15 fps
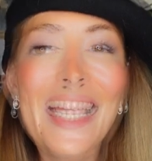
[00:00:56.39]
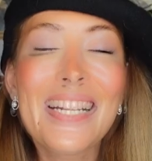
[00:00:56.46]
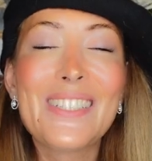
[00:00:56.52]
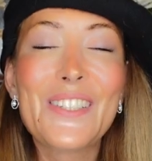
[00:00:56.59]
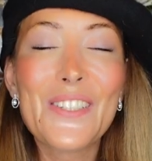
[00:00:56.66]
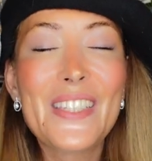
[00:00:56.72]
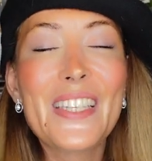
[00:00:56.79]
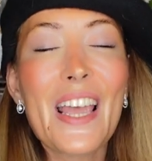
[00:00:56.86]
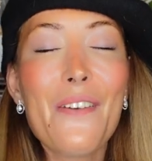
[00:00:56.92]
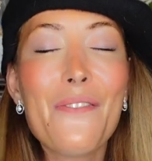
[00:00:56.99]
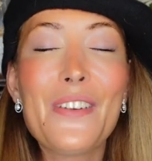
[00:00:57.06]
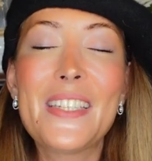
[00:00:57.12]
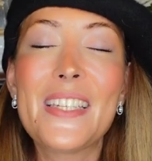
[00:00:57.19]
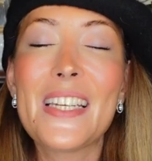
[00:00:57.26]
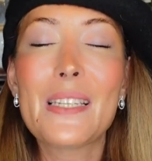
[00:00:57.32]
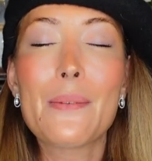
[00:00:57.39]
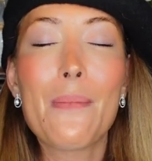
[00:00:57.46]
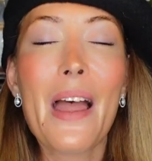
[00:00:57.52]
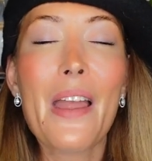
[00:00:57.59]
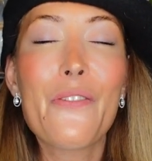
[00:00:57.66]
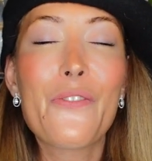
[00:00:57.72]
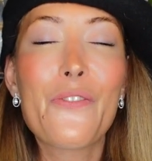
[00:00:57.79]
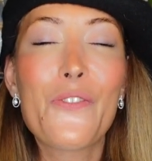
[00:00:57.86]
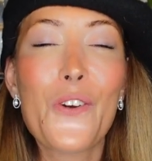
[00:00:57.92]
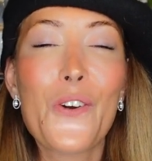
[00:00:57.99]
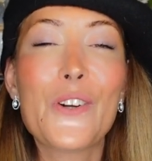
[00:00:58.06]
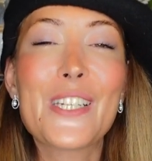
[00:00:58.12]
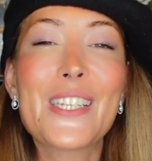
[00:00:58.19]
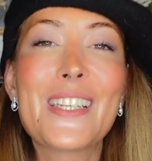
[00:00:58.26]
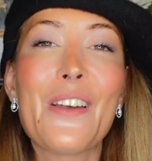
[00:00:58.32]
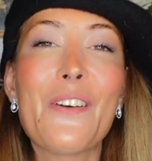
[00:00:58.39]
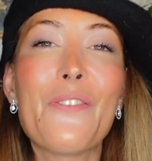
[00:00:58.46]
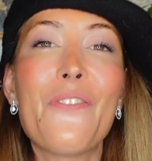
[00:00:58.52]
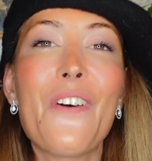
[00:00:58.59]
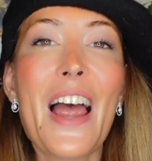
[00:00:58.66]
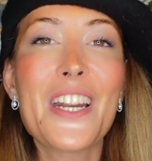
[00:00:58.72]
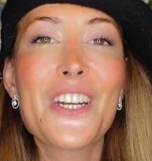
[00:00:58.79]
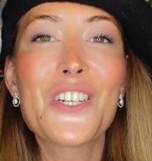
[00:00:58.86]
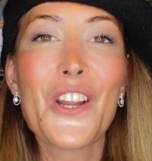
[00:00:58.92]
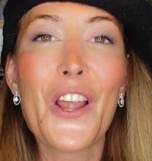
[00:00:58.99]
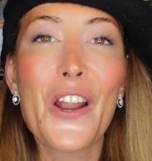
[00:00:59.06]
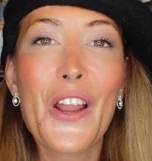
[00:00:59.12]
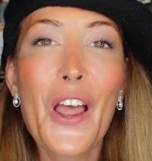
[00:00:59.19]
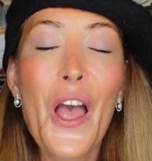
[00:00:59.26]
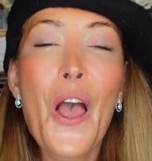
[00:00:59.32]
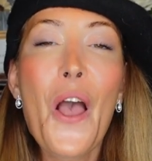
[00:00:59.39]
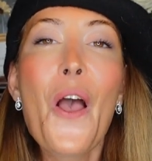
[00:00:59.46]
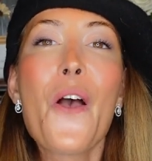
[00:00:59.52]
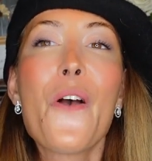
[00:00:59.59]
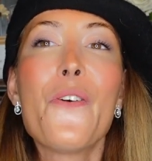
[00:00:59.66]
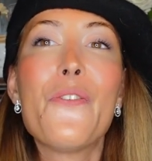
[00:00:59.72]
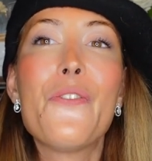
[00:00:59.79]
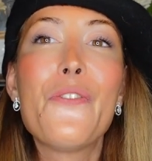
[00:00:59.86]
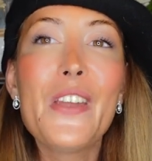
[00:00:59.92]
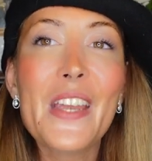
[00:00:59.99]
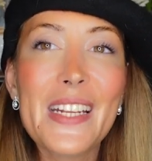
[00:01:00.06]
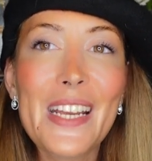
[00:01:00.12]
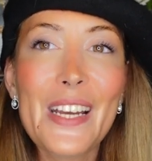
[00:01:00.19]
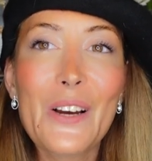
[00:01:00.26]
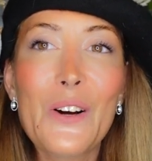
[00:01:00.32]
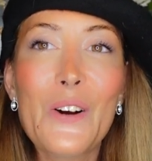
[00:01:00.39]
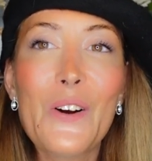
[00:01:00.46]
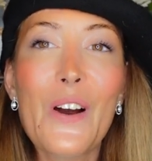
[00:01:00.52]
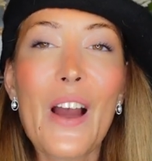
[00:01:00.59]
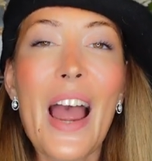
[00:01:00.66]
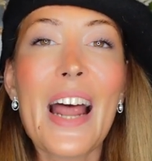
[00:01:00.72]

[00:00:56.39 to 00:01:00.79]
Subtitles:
And today, this is my first fashion video.